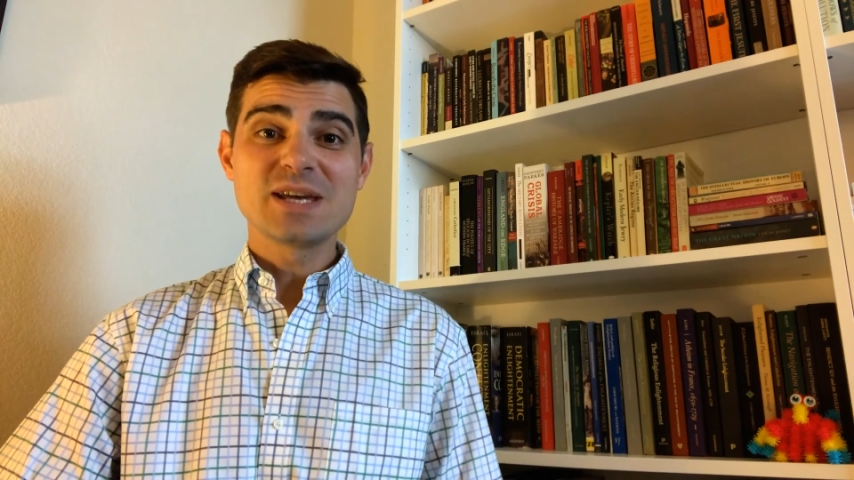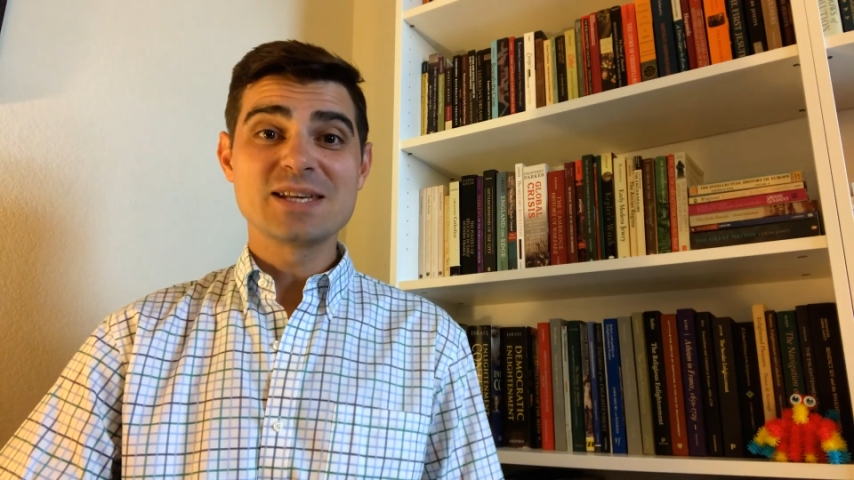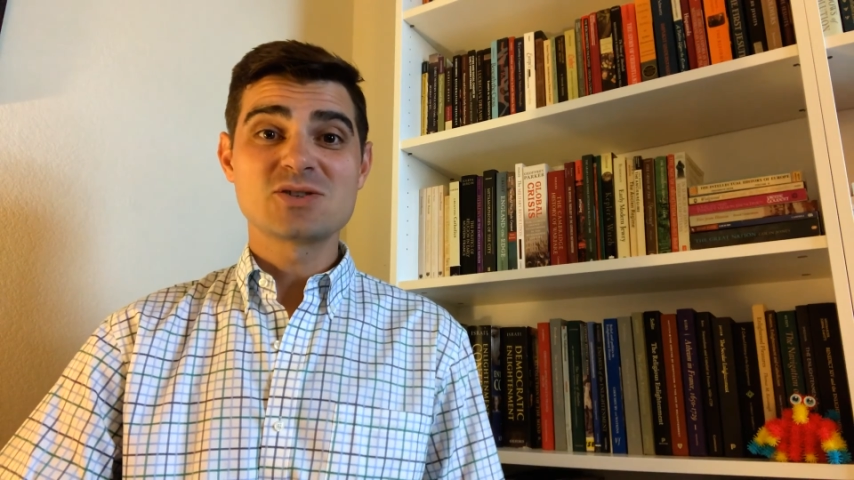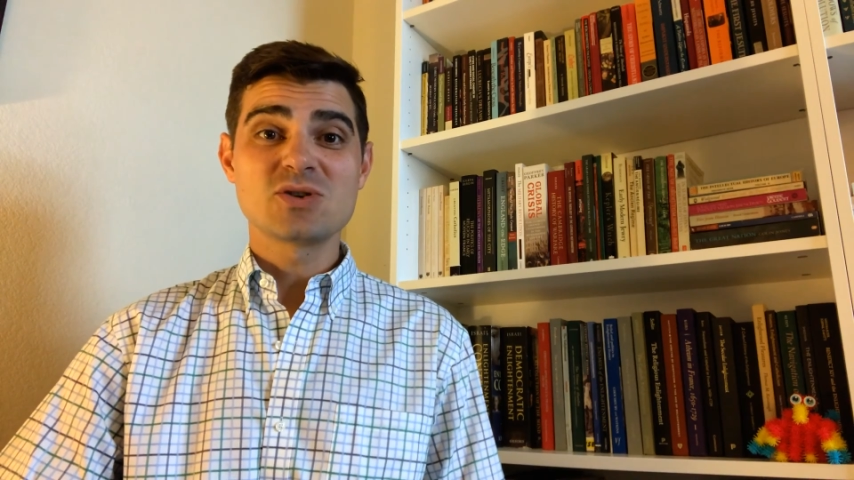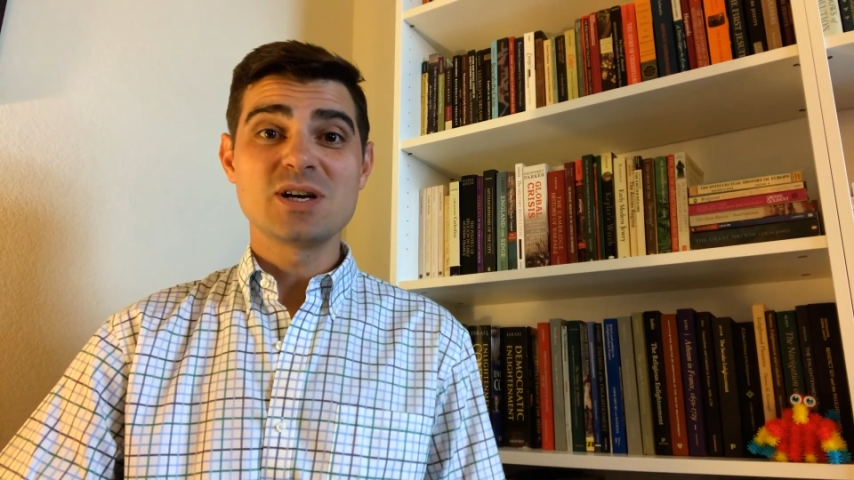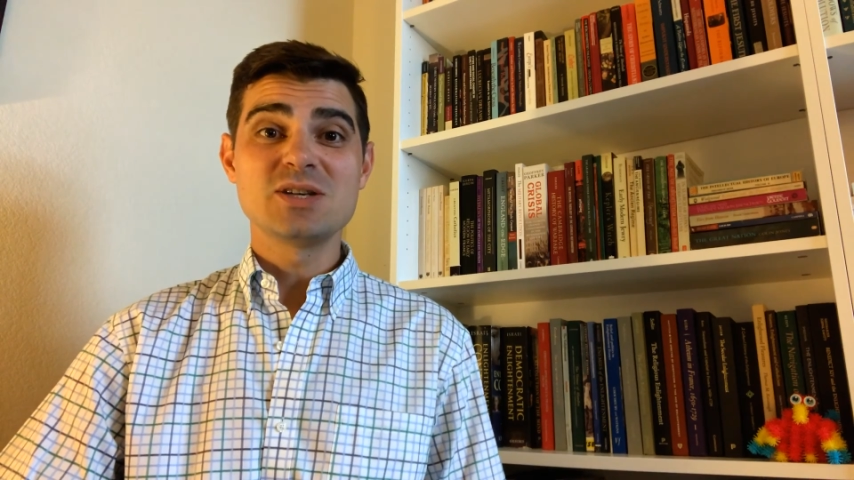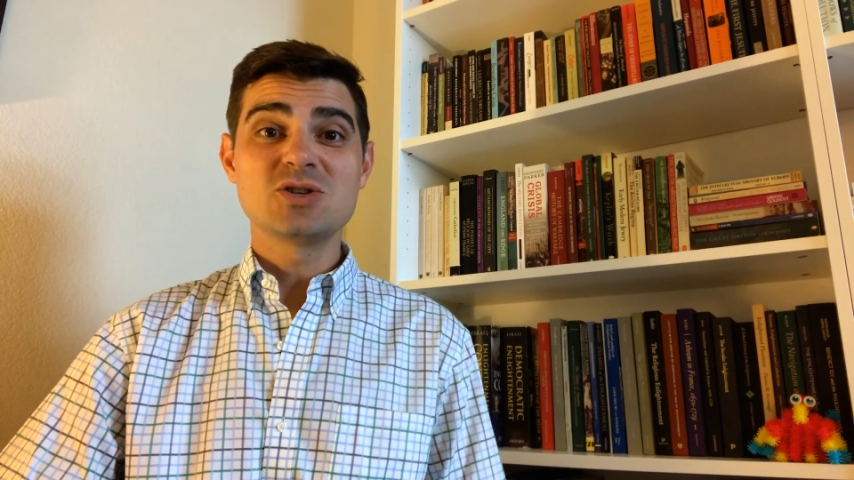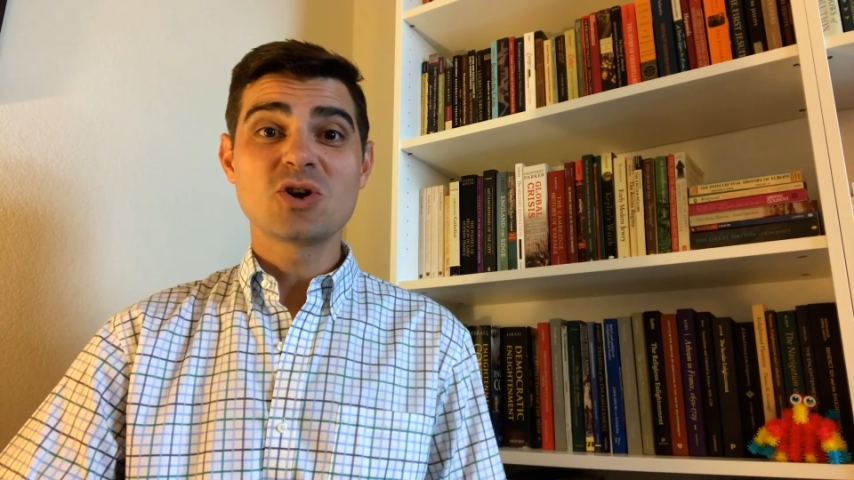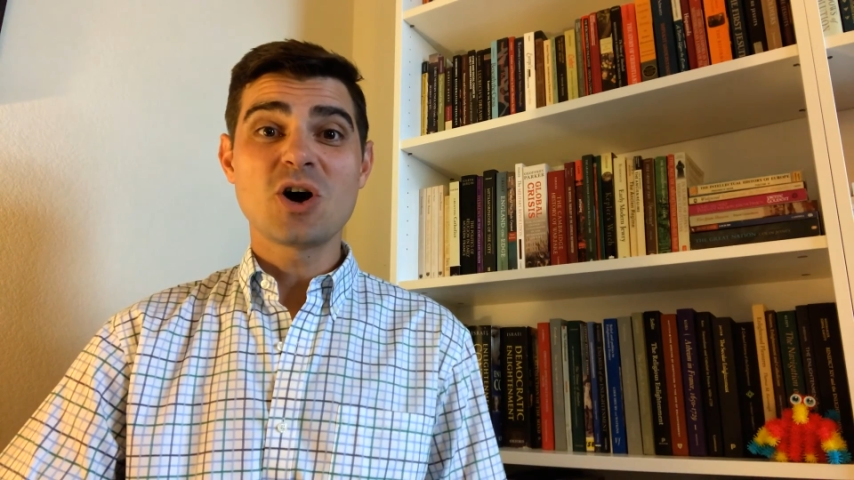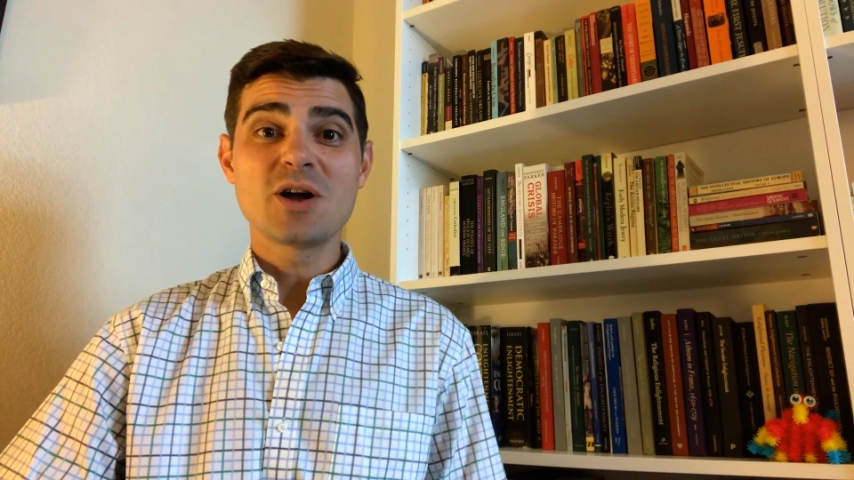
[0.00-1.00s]
history
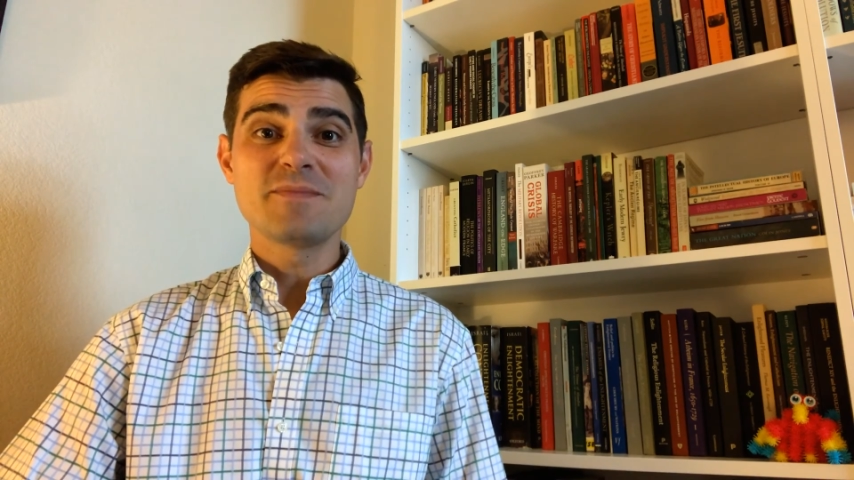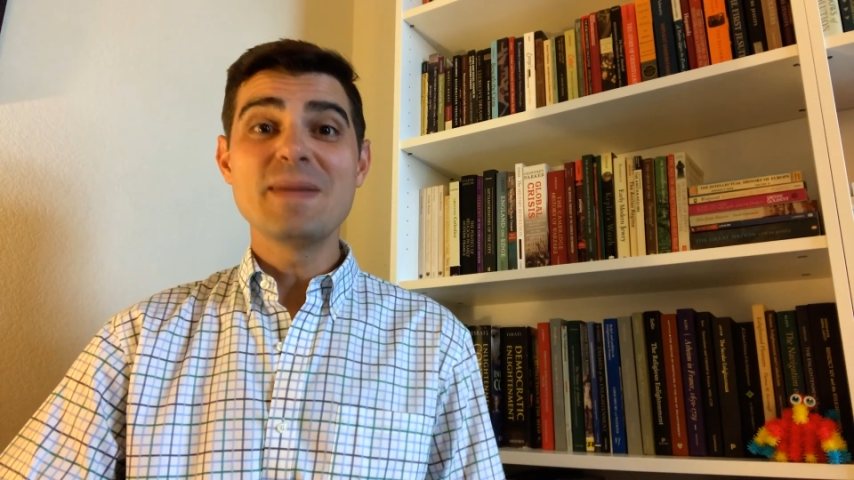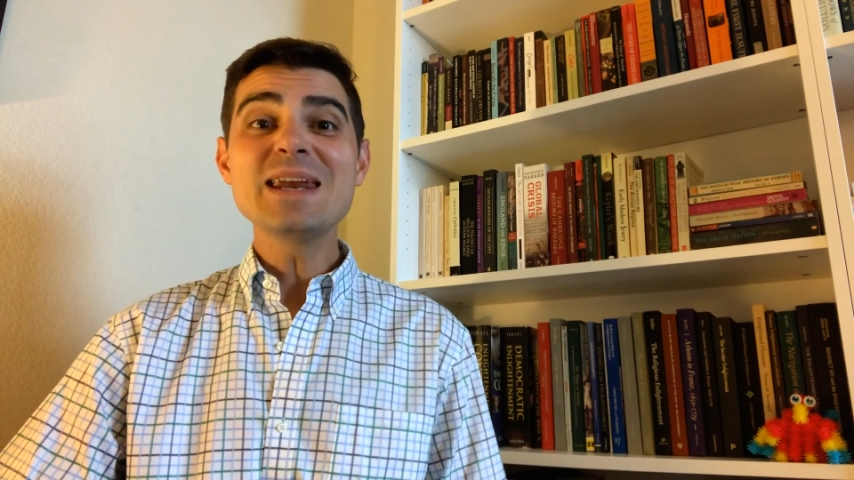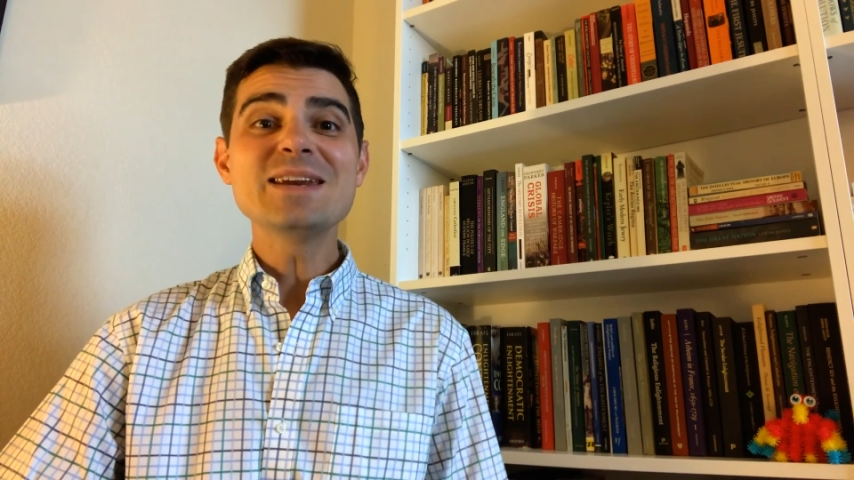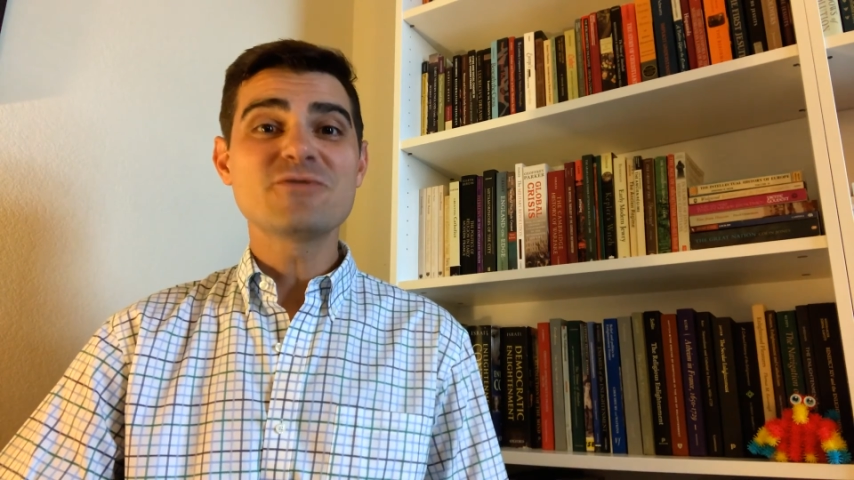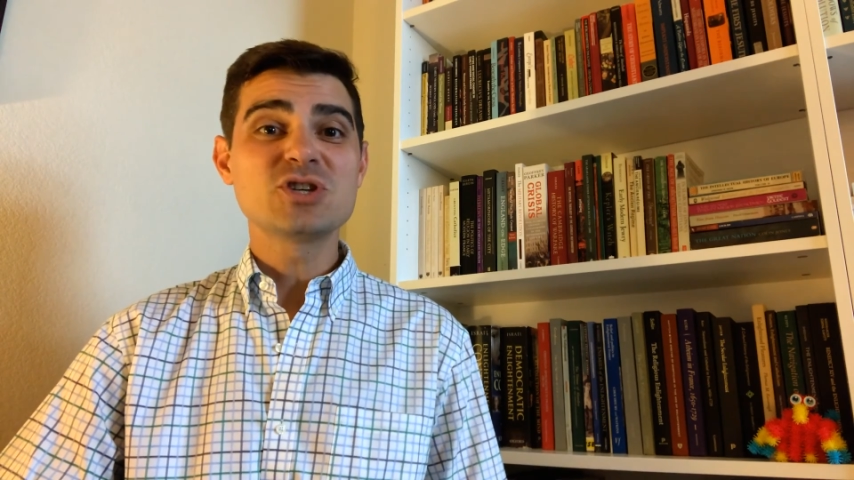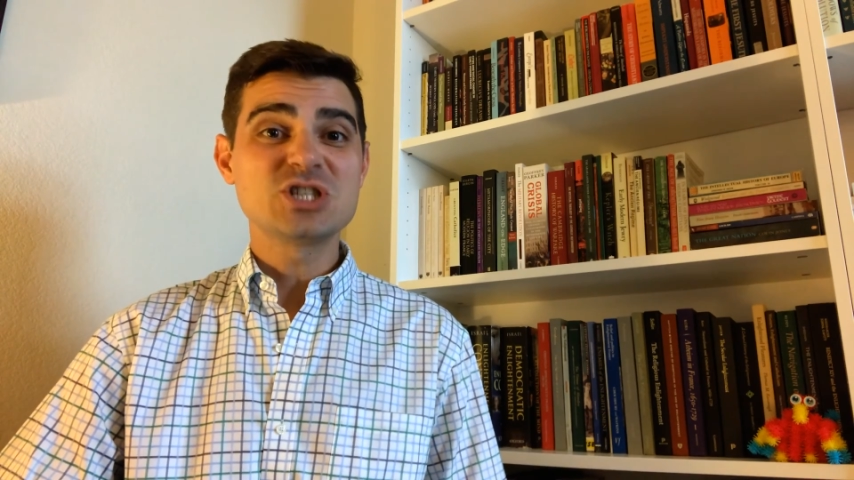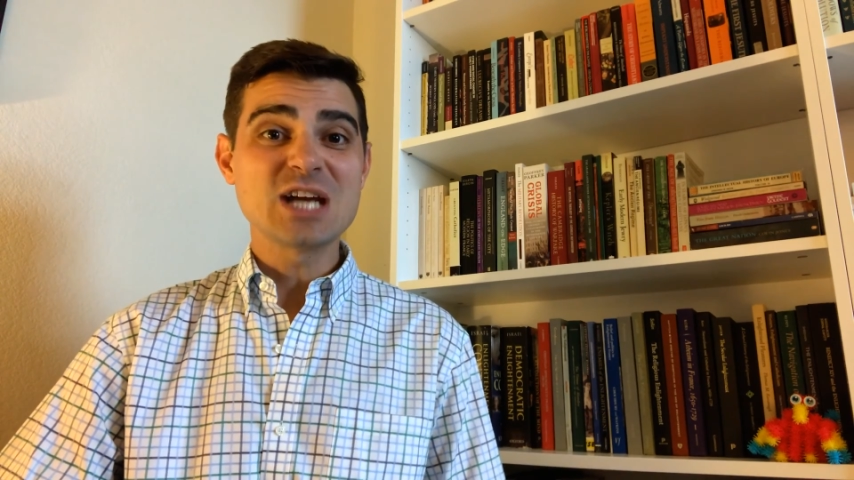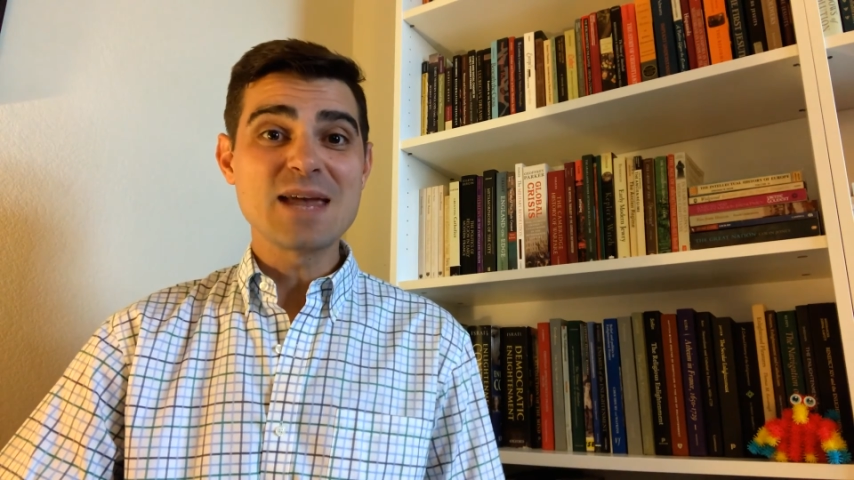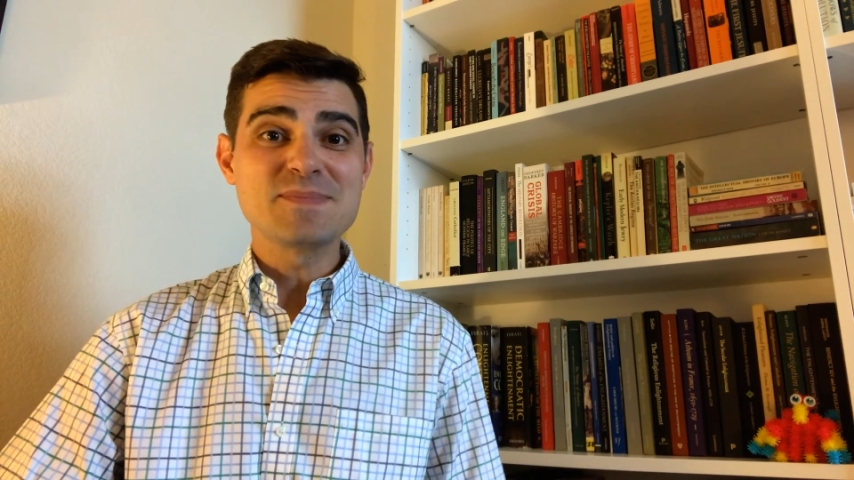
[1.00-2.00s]
took on many different
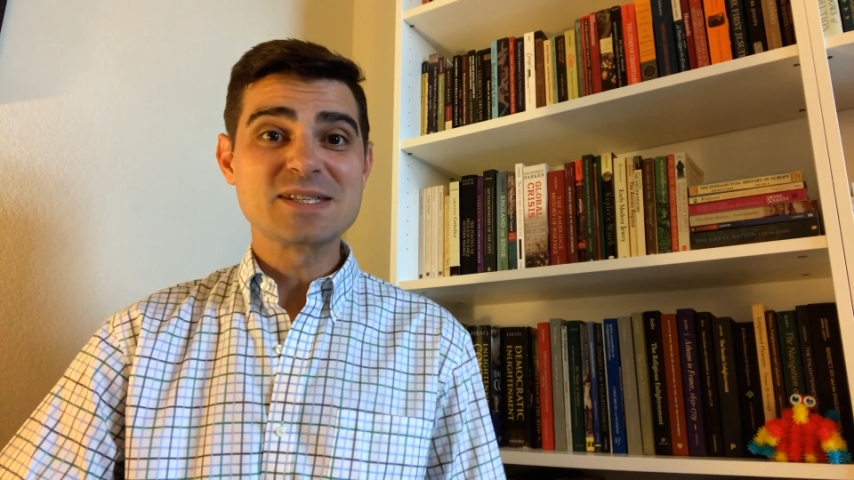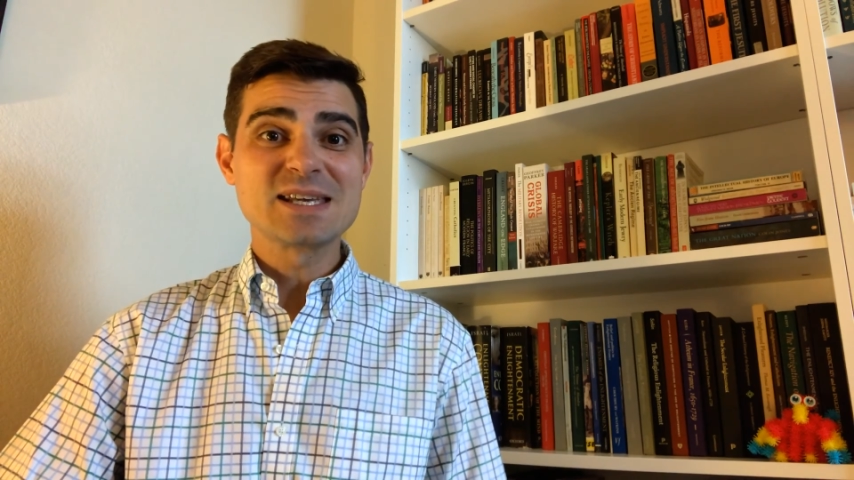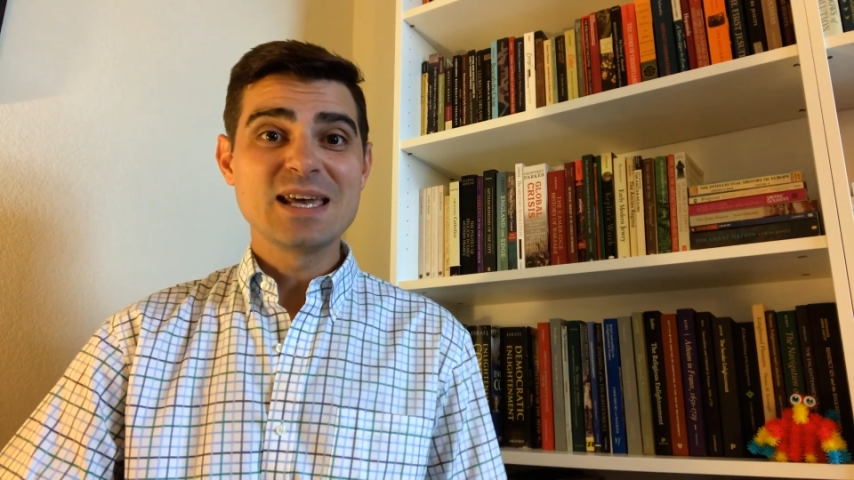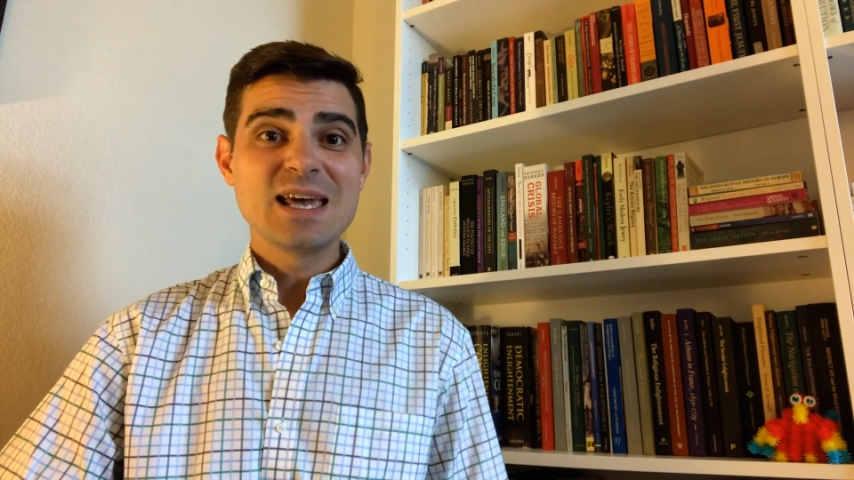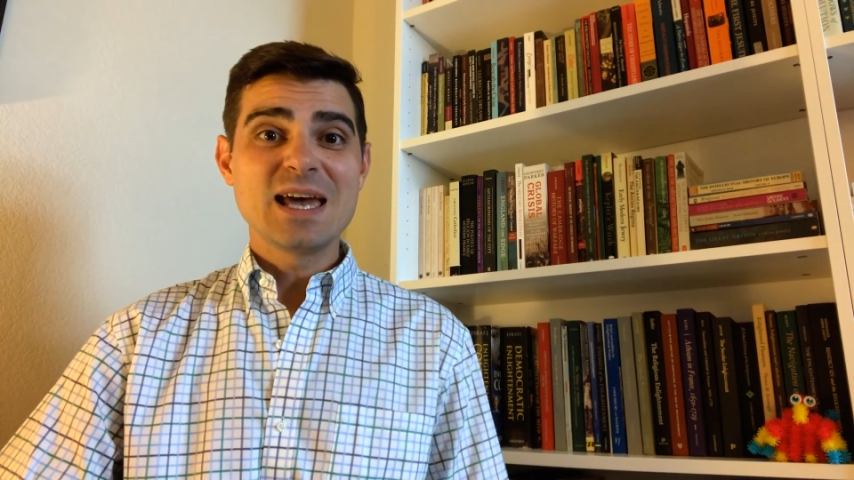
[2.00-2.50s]
shapes